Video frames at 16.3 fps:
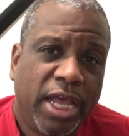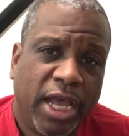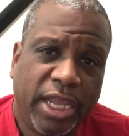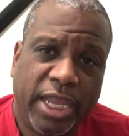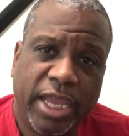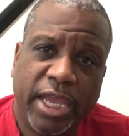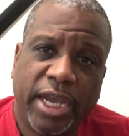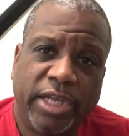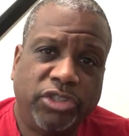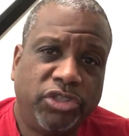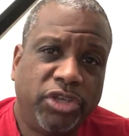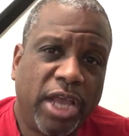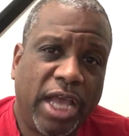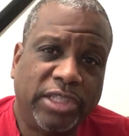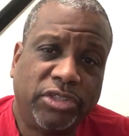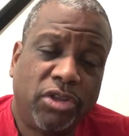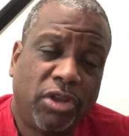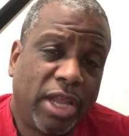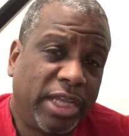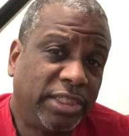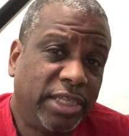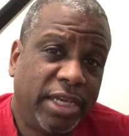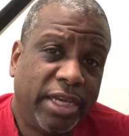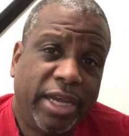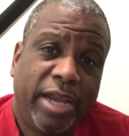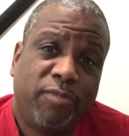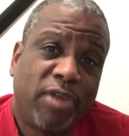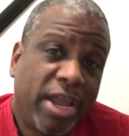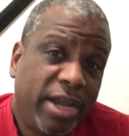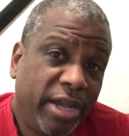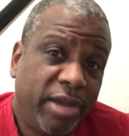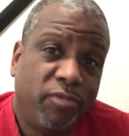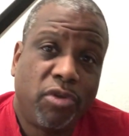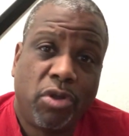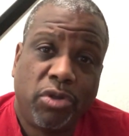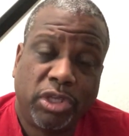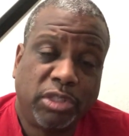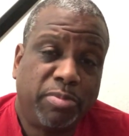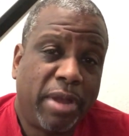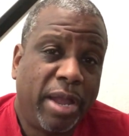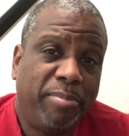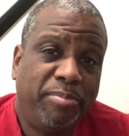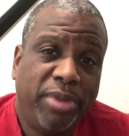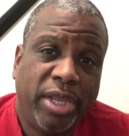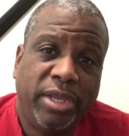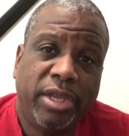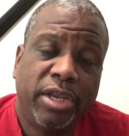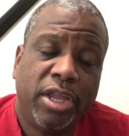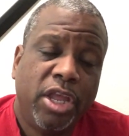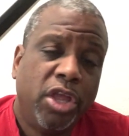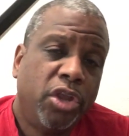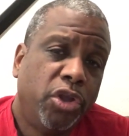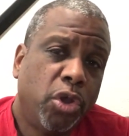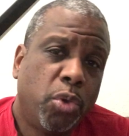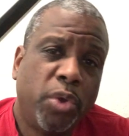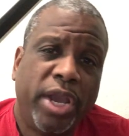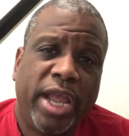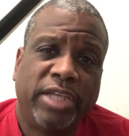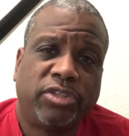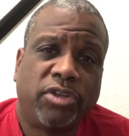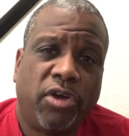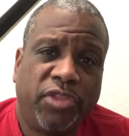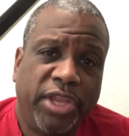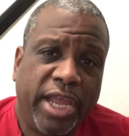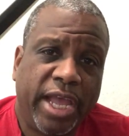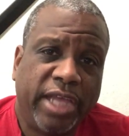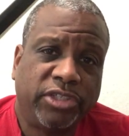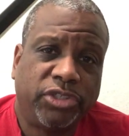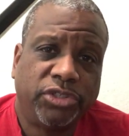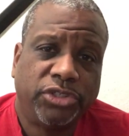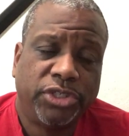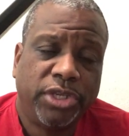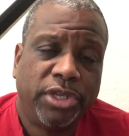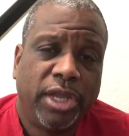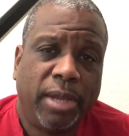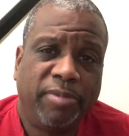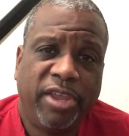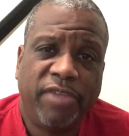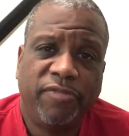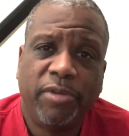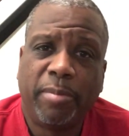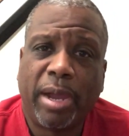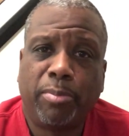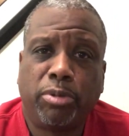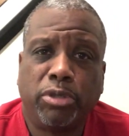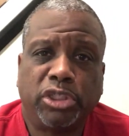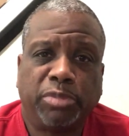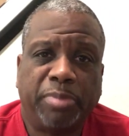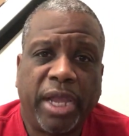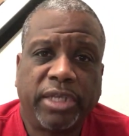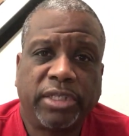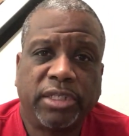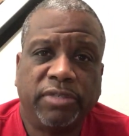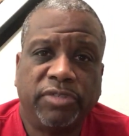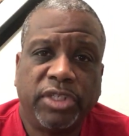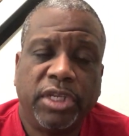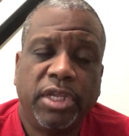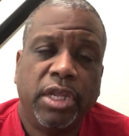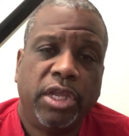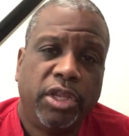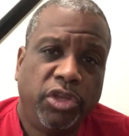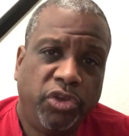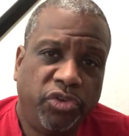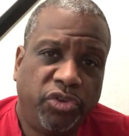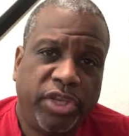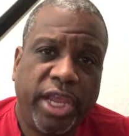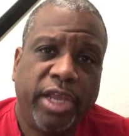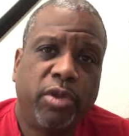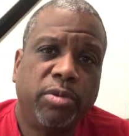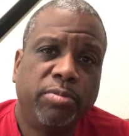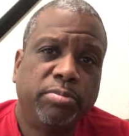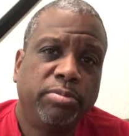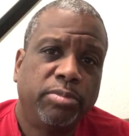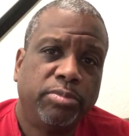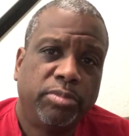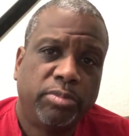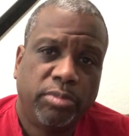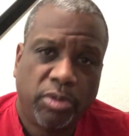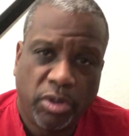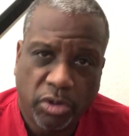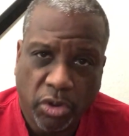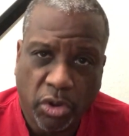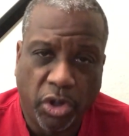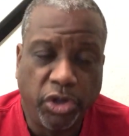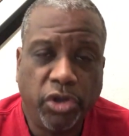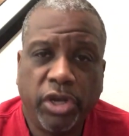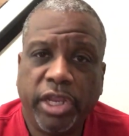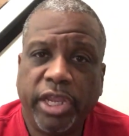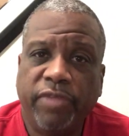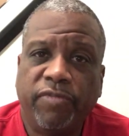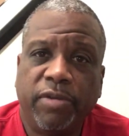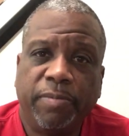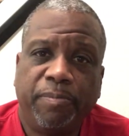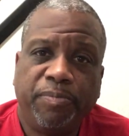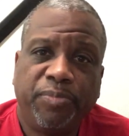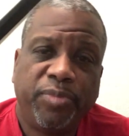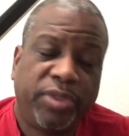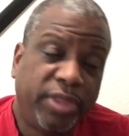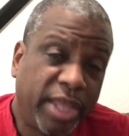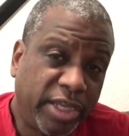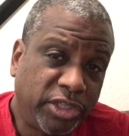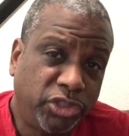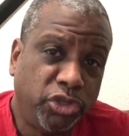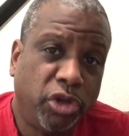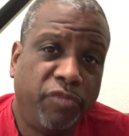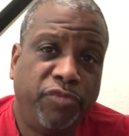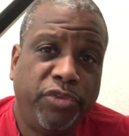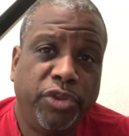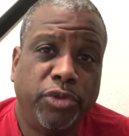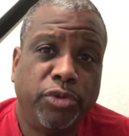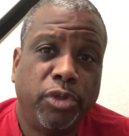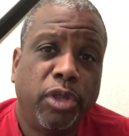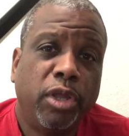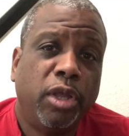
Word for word: Again, as you guys know, like I said, it ain't right, it ain't wrong. It's my opinion. No one has all the answers. I'm giving my perspectives. You take them or you leave them. That's your view.